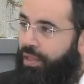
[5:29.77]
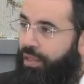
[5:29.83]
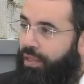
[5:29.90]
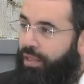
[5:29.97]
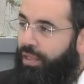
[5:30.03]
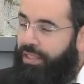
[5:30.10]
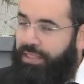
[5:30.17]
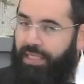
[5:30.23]

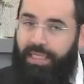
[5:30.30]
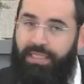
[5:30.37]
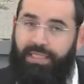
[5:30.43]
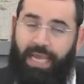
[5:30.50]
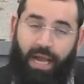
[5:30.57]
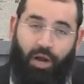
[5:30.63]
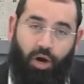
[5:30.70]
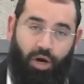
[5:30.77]
he said,
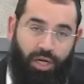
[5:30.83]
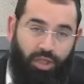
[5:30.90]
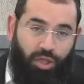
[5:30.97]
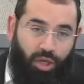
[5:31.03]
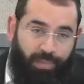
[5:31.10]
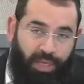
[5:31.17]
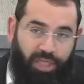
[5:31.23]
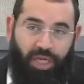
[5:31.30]
Zachor et
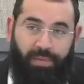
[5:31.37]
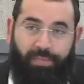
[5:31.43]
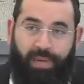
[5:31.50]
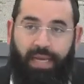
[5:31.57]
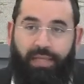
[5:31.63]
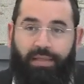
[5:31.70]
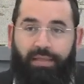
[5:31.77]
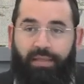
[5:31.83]
Yom
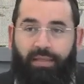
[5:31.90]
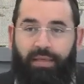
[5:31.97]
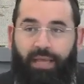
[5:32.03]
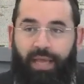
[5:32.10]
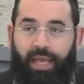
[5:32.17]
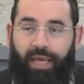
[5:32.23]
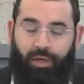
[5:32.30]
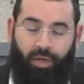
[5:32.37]
HaShabbat,
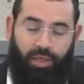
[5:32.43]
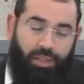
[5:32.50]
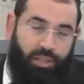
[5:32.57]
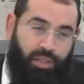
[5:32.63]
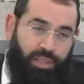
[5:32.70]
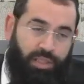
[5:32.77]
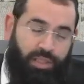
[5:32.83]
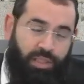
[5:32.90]
and
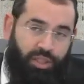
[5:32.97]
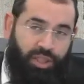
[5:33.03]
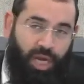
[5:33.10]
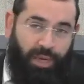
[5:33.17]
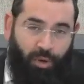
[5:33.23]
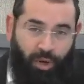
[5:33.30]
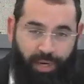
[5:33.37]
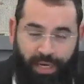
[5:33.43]
also
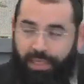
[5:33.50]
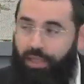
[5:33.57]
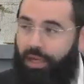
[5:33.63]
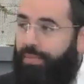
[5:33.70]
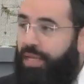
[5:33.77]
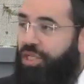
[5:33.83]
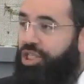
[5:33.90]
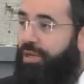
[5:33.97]
Shamor et
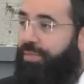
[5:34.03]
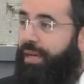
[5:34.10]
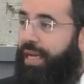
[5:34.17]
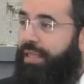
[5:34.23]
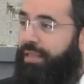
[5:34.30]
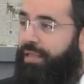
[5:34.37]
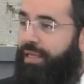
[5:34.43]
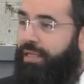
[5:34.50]
Yom
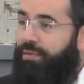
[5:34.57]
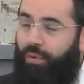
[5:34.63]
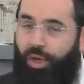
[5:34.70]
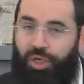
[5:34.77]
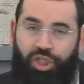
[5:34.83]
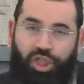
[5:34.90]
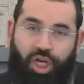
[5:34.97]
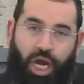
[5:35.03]
HaShabbat in
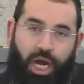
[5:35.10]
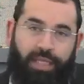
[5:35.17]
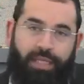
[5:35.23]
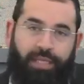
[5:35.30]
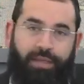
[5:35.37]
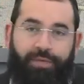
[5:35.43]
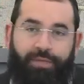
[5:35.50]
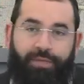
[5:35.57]
one shot.
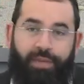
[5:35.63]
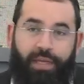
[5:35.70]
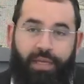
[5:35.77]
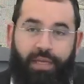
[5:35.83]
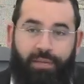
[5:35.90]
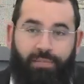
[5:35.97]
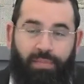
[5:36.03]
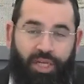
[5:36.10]

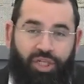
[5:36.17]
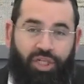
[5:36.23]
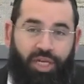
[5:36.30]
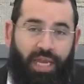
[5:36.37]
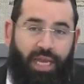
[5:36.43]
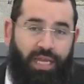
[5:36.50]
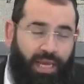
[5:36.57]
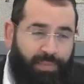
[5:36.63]
Ma
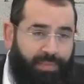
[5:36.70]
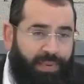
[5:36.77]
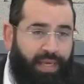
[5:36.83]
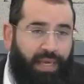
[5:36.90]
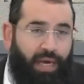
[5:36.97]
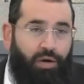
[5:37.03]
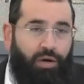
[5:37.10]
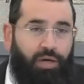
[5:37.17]
she'en ha'pe
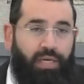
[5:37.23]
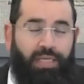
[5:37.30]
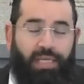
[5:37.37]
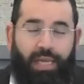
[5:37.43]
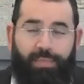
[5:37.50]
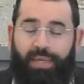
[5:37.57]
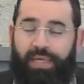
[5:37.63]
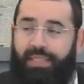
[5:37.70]
yachol
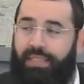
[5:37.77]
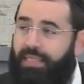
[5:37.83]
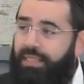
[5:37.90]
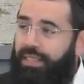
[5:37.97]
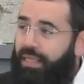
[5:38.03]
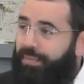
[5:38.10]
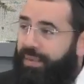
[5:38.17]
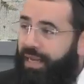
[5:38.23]
ledaber, says
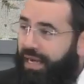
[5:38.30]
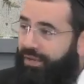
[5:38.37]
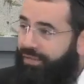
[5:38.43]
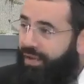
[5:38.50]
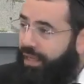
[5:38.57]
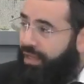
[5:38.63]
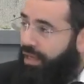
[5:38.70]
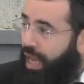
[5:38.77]
the Gemara,
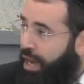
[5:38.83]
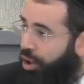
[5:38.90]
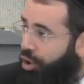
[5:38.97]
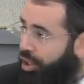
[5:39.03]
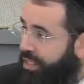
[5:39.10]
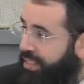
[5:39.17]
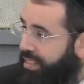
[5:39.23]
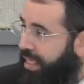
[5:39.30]
ve'en
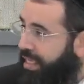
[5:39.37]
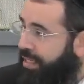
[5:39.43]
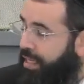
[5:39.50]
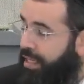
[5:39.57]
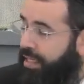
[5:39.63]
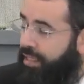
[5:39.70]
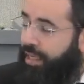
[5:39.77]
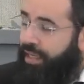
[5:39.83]
ha'ozen
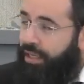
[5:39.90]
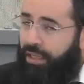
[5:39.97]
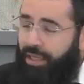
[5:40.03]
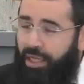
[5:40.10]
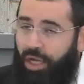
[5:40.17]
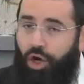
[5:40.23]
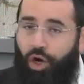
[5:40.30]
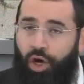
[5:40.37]

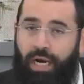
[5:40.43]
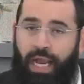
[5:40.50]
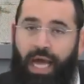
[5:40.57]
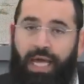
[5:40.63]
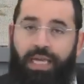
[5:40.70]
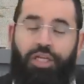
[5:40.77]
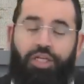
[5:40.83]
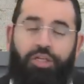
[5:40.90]

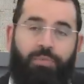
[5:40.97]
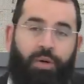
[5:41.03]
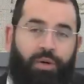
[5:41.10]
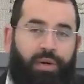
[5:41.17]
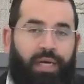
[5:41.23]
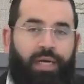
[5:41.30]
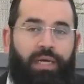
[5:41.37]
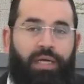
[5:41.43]
yachola
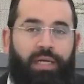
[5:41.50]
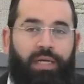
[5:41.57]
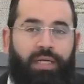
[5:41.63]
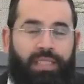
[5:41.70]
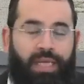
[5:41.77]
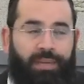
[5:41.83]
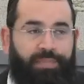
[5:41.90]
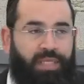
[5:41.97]
lishmoa.
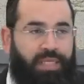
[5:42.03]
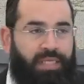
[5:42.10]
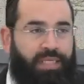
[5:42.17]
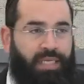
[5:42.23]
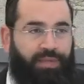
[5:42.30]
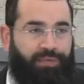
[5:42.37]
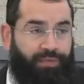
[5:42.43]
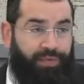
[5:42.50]
Something
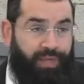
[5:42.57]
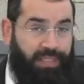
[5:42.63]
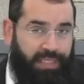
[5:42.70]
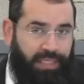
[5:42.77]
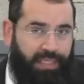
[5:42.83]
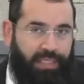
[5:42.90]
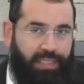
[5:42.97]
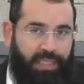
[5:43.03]
that
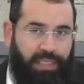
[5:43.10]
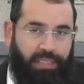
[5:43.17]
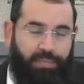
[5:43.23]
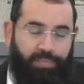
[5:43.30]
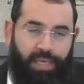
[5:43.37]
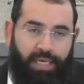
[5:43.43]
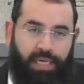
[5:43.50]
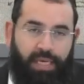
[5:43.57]
physically
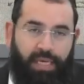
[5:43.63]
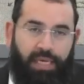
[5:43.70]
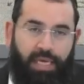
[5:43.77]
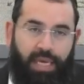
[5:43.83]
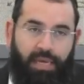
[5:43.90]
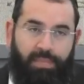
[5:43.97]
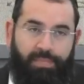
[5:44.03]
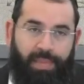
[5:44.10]
speaking,
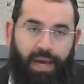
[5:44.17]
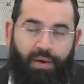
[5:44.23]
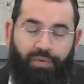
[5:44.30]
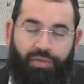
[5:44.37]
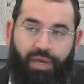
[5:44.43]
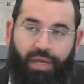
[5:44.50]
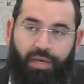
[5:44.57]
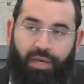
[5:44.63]
a
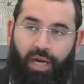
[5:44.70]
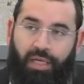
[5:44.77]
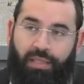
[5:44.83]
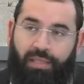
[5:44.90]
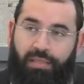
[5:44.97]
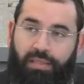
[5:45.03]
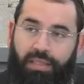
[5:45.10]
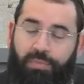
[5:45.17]
mouth
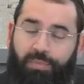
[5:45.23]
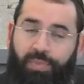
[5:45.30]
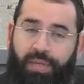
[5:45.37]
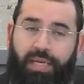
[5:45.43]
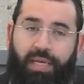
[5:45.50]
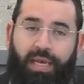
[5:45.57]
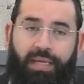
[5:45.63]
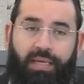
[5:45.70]
cannot
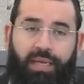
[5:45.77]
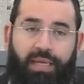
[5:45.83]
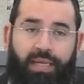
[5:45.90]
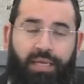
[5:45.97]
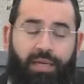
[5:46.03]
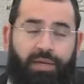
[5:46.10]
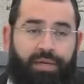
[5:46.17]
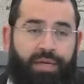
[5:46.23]
speak and an
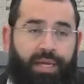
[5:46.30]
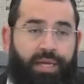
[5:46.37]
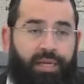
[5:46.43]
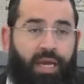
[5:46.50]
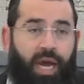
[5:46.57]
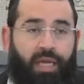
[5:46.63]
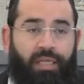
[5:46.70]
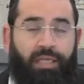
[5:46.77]
ear
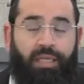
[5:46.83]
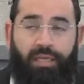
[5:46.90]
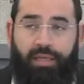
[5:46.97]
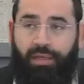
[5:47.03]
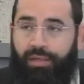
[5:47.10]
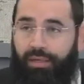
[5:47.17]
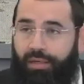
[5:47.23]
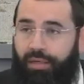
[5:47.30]
cannot
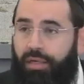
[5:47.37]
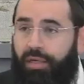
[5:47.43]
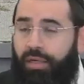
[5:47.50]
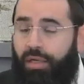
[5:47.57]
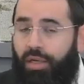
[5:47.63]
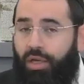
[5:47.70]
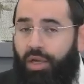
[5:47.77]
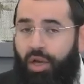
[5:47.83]
hear,
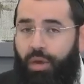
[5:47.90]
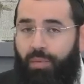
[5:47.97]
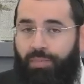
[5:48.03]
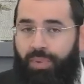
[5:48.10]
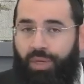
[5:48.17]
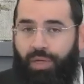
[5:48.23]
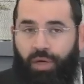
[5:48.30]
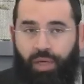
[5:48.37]

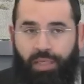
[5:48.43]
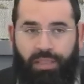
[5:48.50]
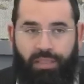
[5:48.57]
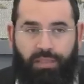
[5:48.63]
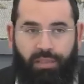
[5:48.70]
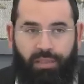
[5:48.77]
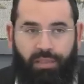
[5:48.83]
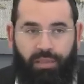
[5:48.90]

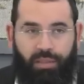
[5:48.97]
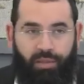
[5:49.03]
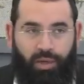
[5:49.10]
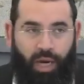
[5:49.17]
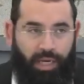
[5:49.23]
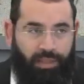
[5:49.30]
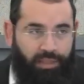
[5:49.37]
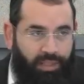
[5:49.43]
because you
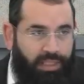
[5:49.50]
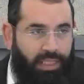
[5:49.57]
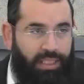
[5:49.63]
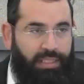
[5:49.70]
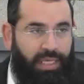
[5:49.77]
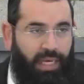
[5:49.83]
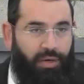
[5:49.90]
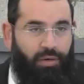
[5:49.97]
either say
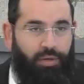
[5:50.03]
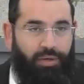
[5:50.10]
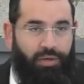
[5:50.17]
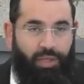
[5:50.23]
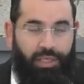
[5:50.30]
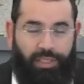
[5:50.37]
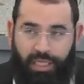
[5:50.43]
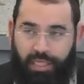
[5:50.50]
Zachor or
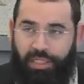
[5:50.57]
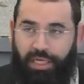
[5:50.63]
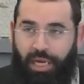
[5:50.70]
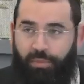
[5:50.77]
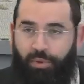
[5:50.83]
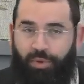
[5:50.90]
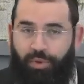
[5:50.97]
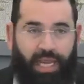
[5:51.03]
he says
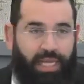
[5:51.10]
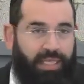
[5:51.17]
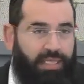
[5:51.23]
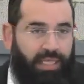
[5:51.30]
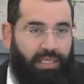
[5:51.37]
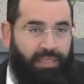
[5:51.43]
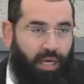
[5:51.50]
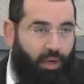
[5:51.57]
Shamor. You can't
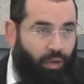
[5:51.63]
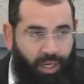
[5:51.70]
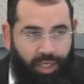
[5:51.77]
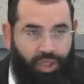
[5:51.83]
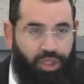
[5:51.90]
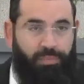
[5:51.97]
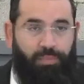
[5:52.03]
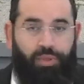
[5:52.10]
say Zachor and
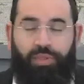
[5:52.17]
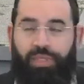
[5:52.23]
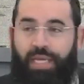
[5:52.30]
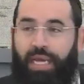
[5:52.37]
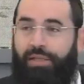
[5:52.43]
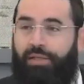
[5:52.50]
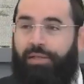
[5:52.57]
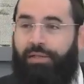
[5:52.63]
Shamor
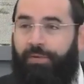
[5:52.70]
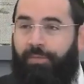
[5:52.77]
together.